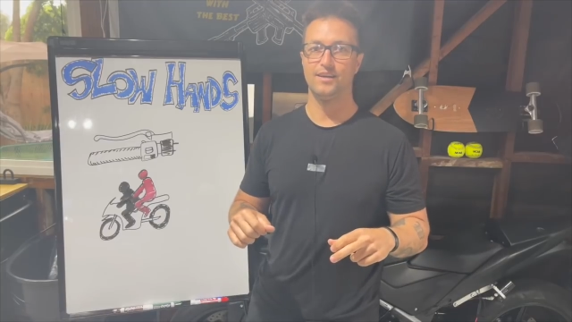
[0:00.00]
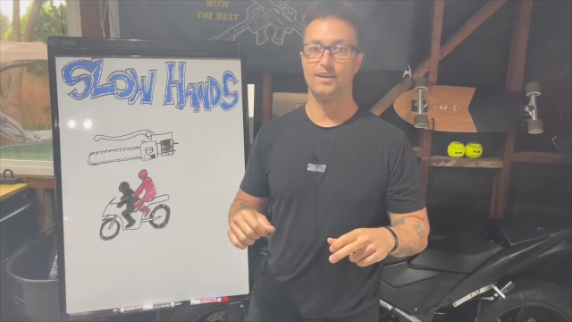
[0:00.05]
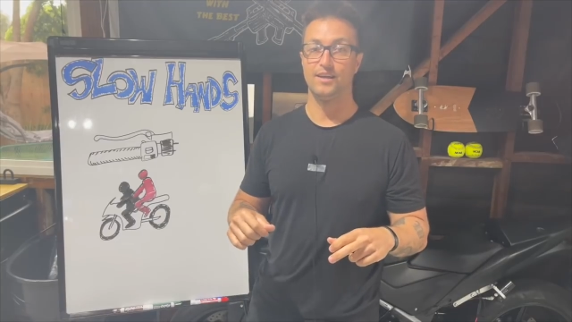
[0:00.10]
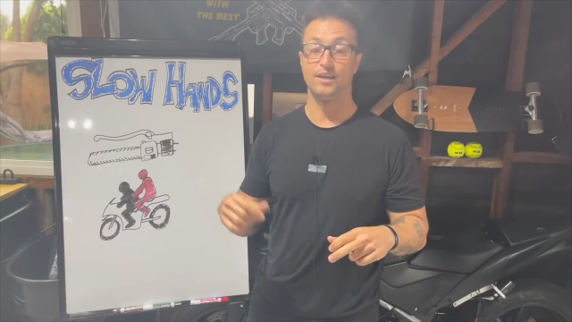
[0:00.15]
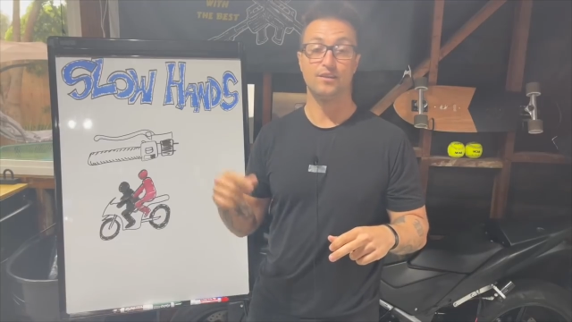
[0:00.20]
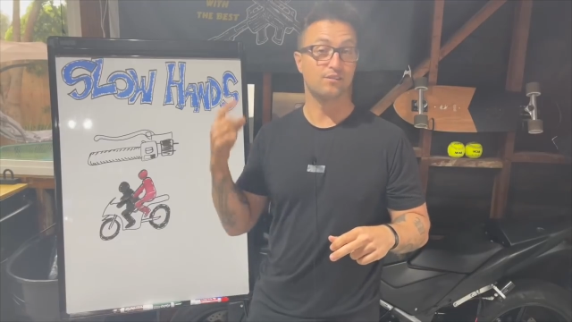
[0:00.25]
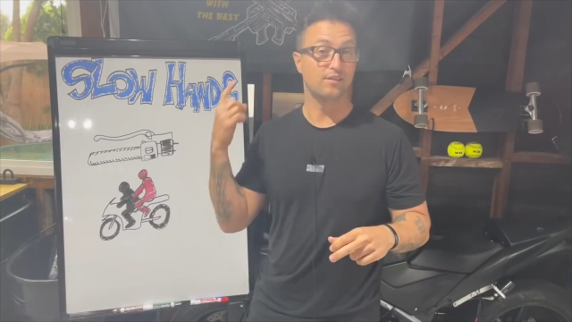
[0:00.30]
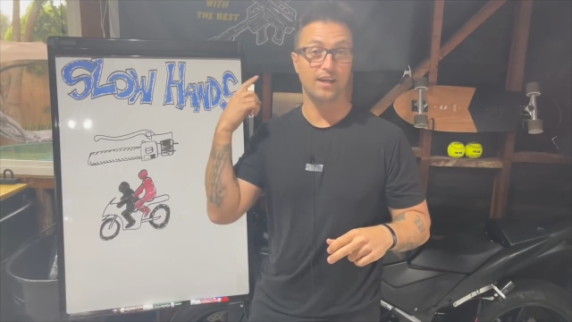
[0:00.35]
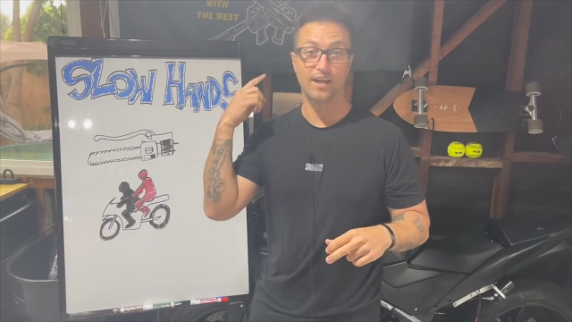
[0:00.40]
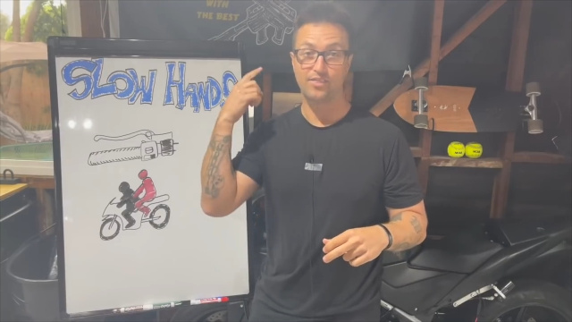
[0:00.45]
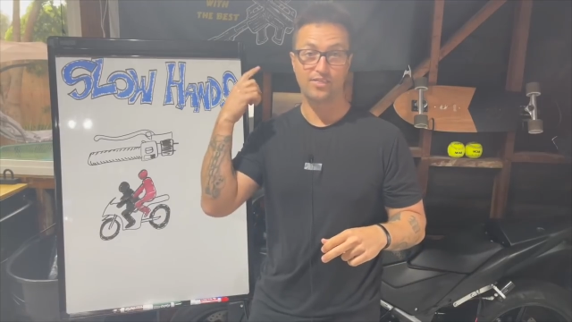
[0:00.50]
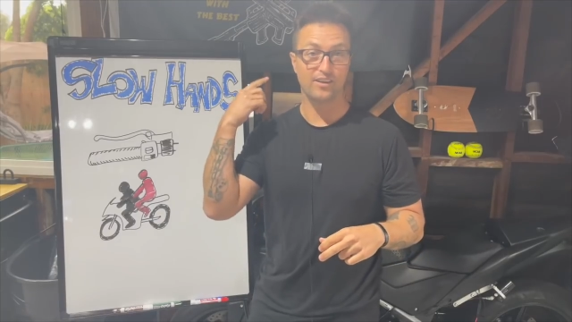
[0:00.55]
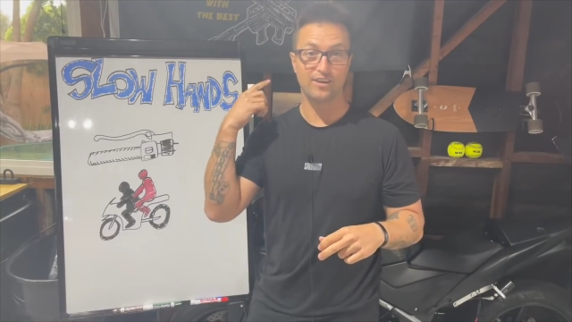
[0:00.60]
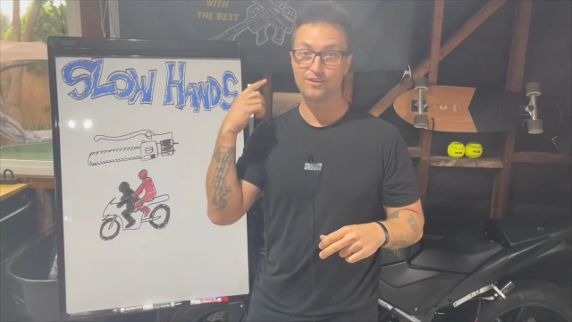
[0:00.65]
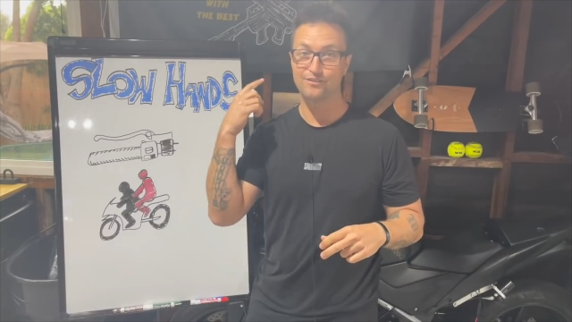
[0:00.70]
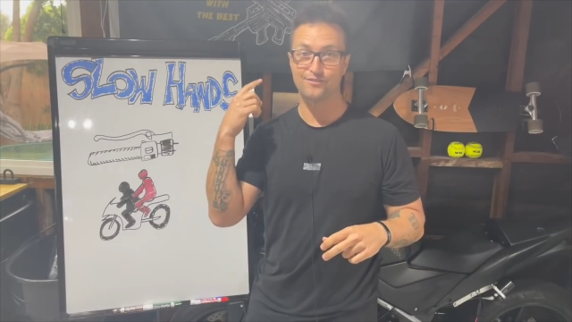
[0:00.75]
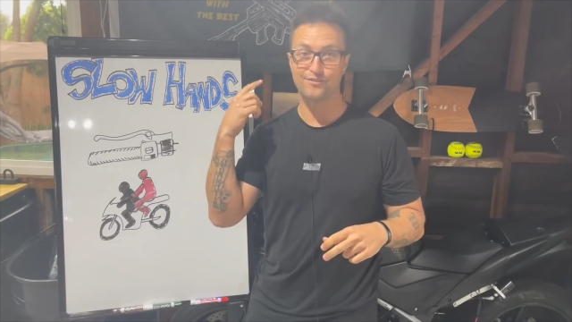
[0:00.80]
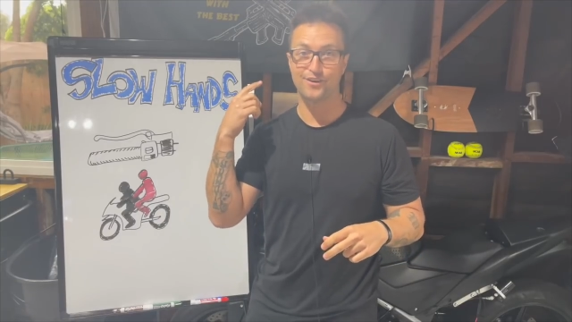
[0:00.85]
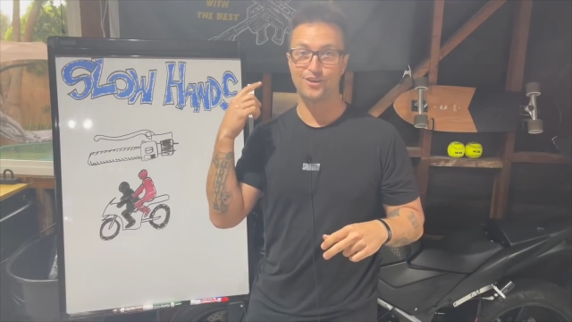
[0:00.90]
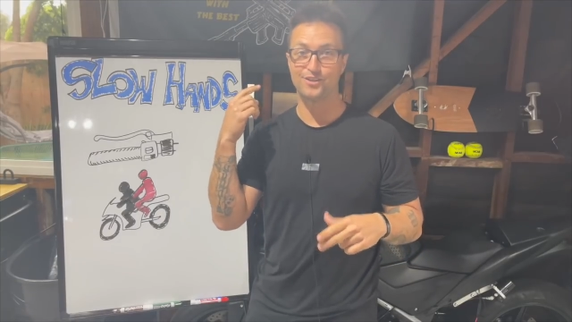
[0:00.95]
It's not their
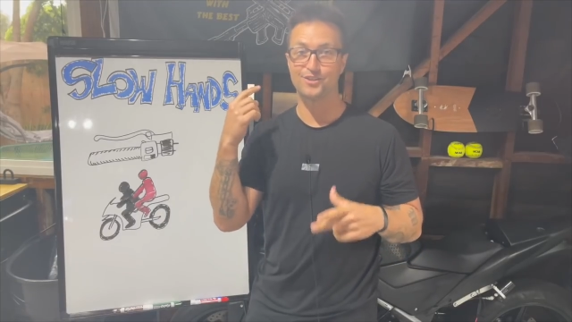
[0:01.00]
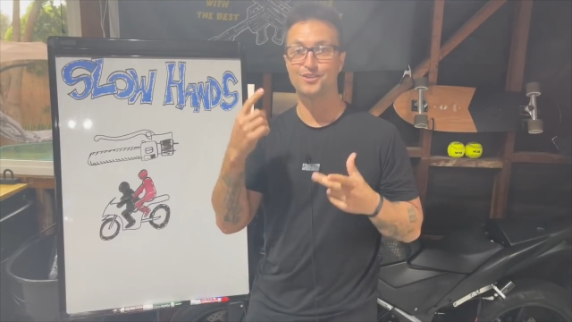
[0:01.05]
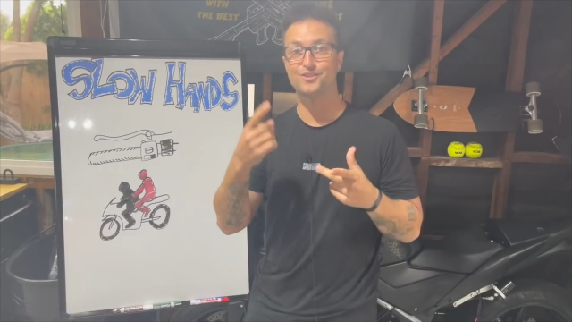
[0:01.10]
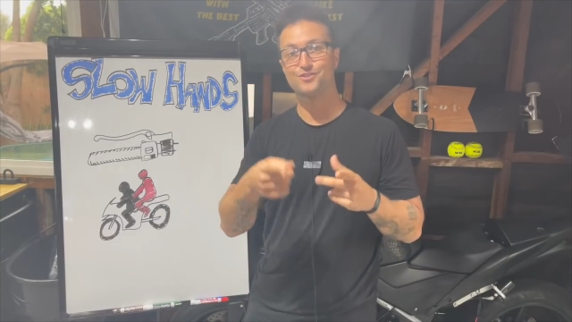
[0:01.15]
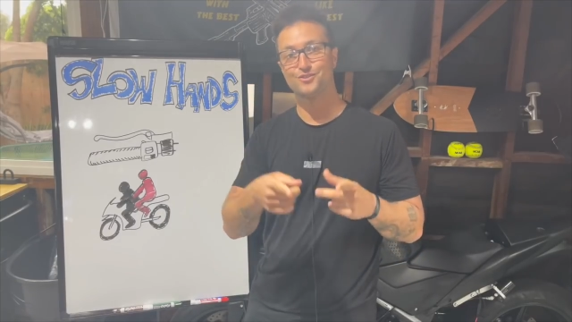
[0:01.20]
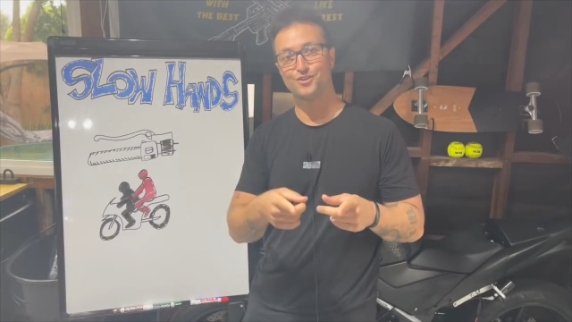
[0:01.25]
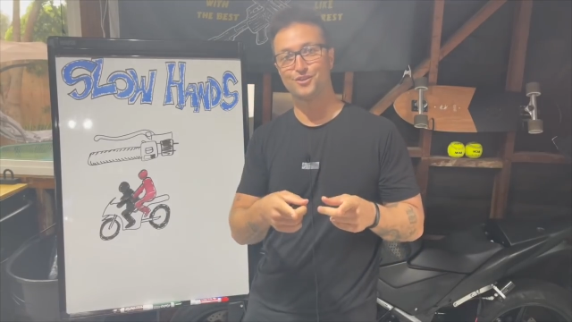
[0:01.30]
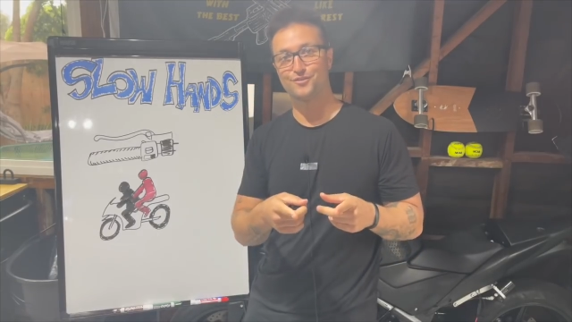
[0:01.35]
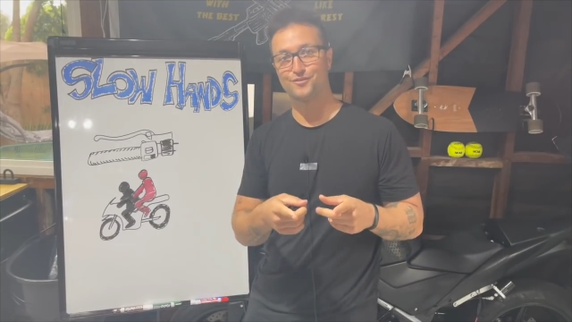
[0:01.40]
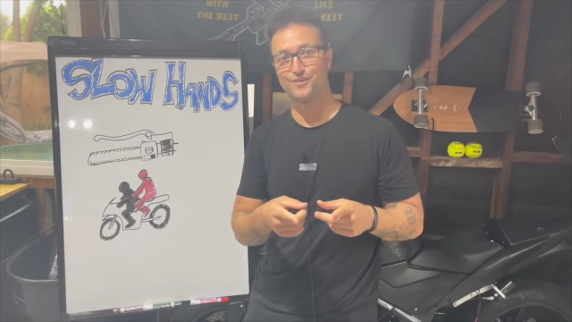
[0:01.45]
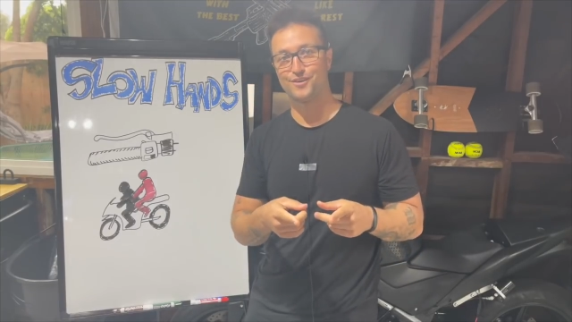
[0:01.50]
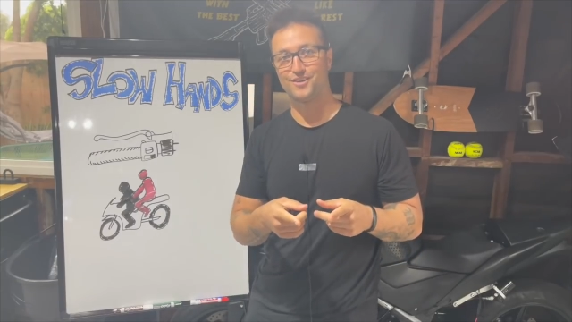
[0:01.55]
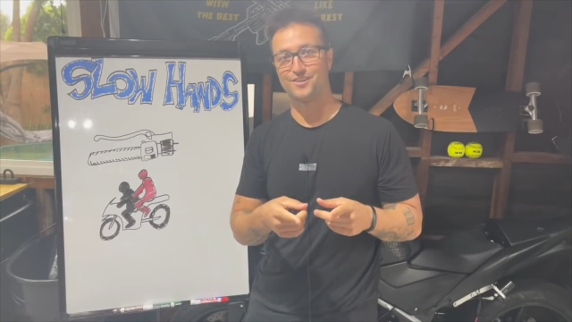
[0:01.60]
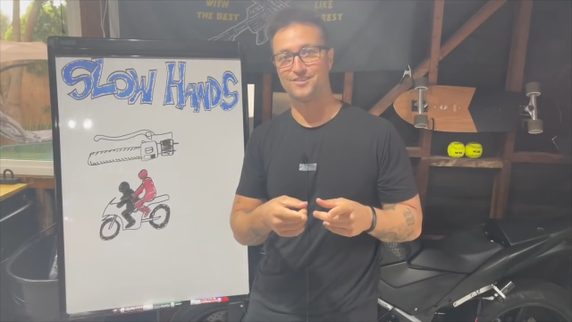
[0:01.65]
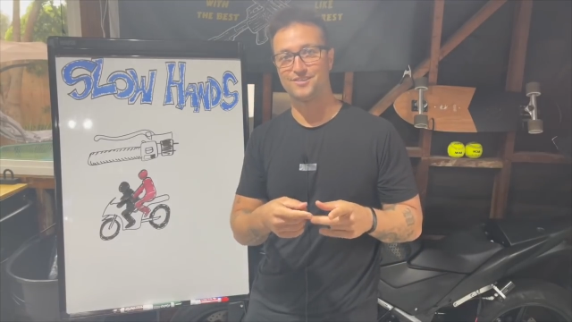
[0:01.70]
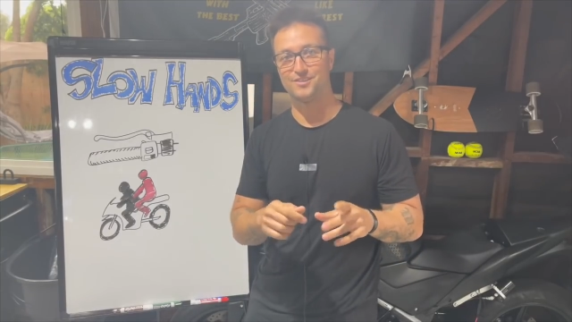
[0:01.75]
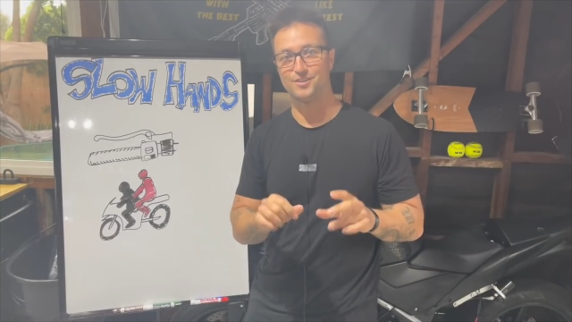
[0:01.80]
fault, it's your fault.